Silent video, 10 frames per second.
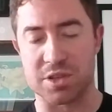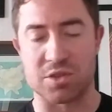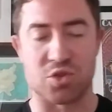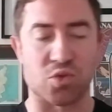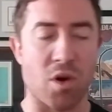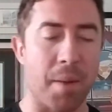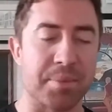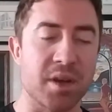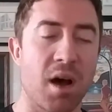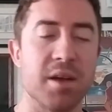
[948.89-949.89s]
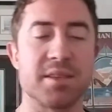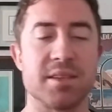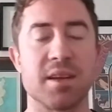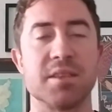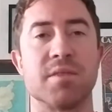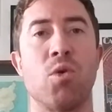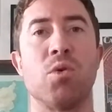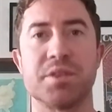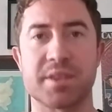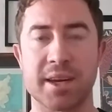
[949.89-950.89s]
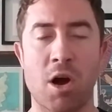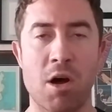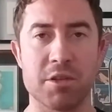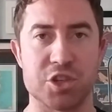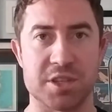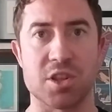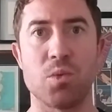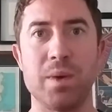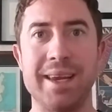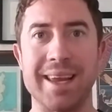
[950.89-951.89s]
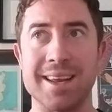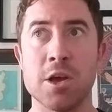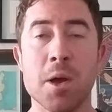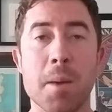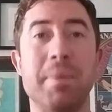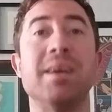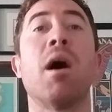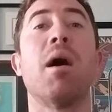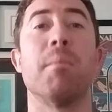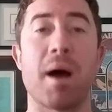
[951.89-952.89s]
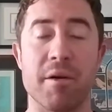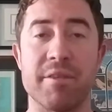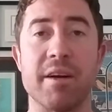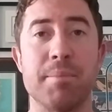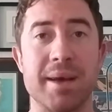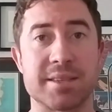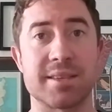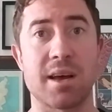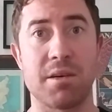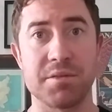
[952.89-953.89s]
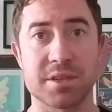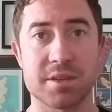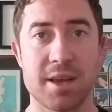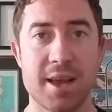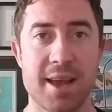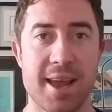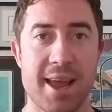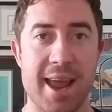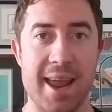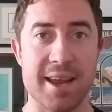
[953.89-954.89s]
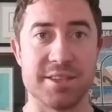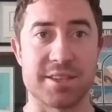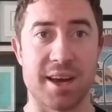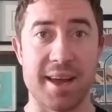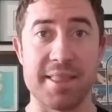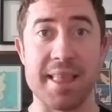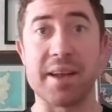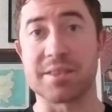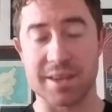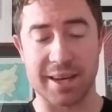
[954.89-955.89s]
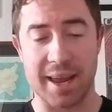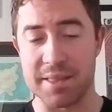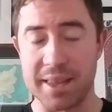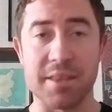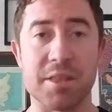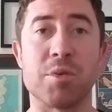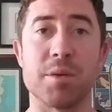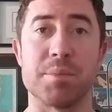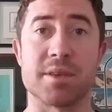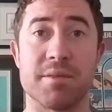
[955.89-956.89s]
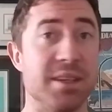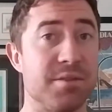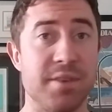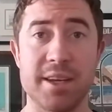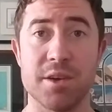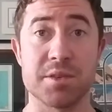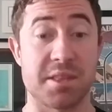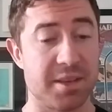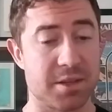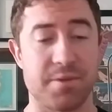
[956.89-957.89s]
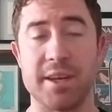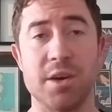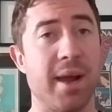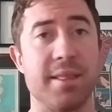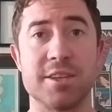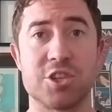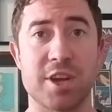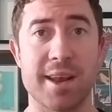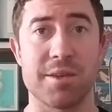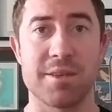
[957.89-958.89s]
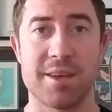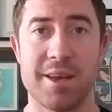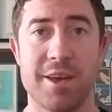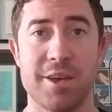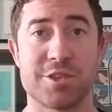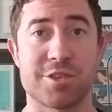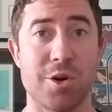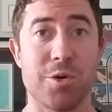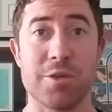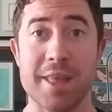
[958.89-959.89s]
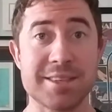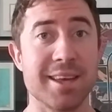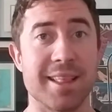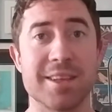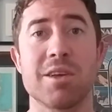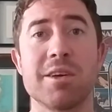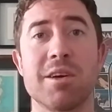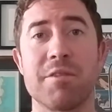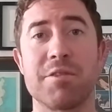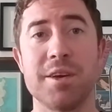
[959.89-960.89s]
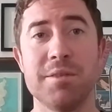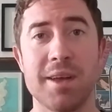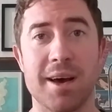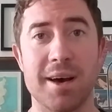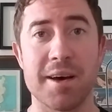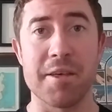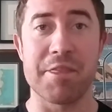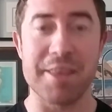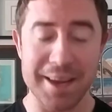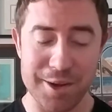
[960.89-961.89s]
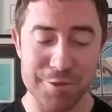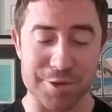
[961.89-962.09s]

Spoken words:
drop tons and tons of old psychology so that we can become our very best selves. And that is again the purpose of these videos, this video and this channel. So that's it. That's all I got for you. Thank you for